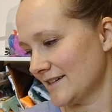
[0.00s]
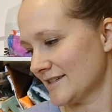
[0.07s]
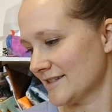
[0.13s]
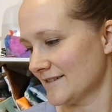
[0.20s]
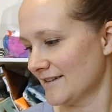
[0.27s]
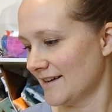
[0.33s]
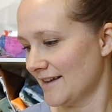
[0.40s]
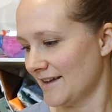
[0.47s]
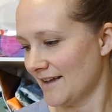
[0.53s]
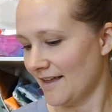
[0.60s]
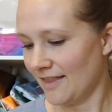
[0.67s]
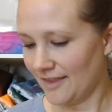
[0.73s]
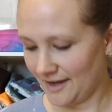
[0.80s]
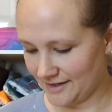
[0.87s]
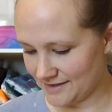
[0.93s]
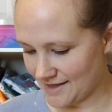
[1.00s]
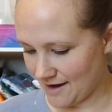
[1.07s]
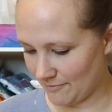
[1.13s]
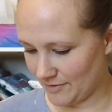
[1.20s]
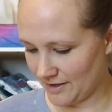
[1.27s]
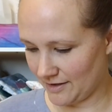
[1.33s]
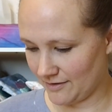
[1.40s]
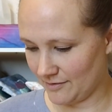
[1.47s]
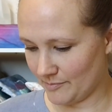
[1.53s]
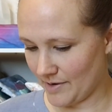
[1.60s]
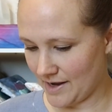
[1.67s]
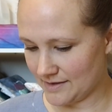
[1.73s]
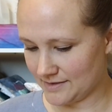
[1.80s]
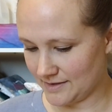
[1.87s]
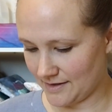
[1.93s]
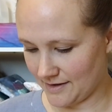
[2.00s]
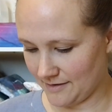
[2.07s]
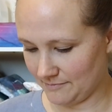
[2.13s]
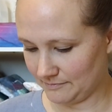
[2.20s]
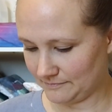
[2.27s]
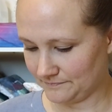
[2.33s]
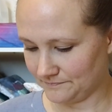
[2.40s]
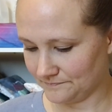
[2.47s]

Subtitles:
I just liked that one and couldn't pass it up.